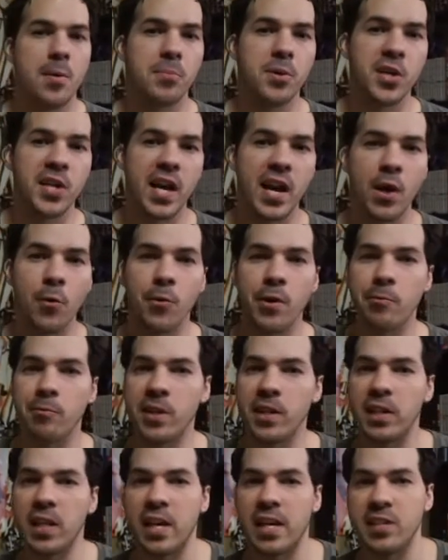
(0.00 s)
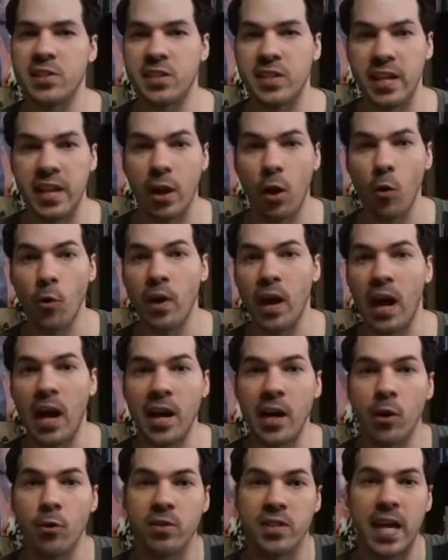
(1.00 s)
but now we realize that
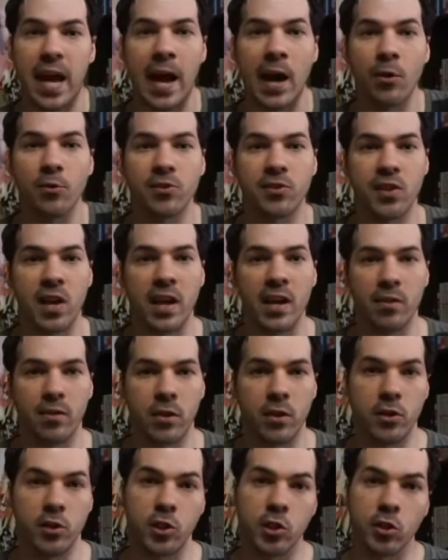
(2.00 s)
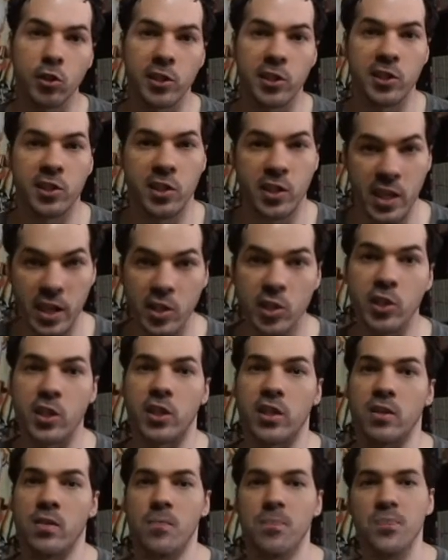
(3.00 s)
Hokkaido is outside of their
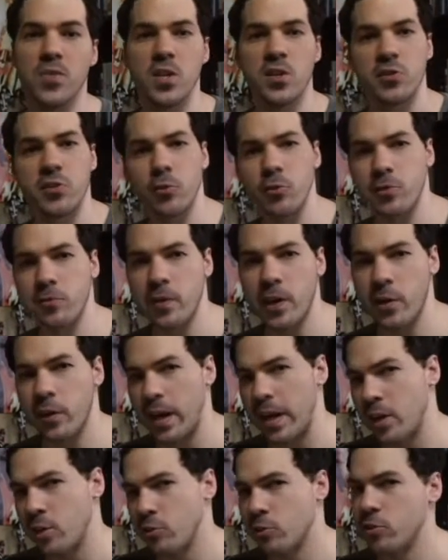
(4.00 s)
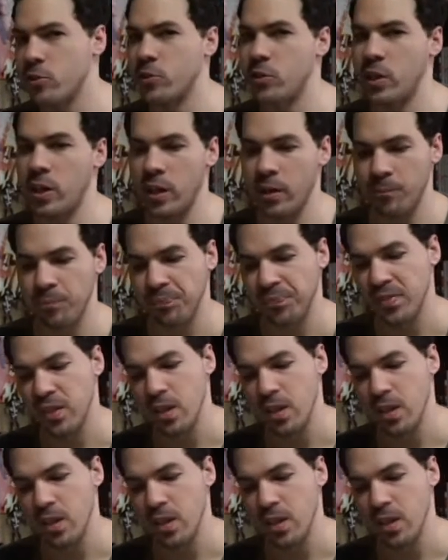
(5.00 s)
jurisdiction. So it's very interesting